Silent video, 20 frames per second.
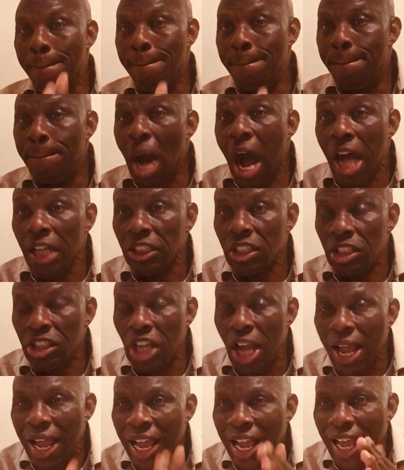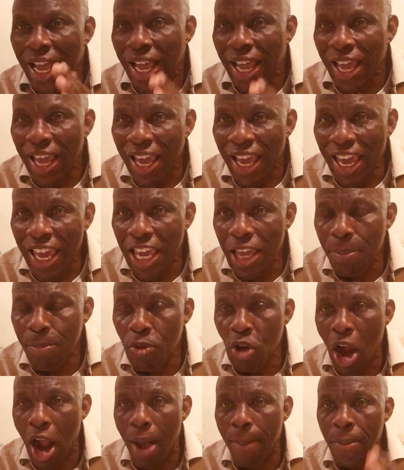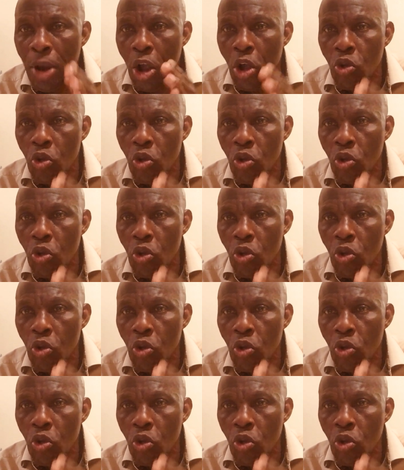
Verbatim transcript: but Abraham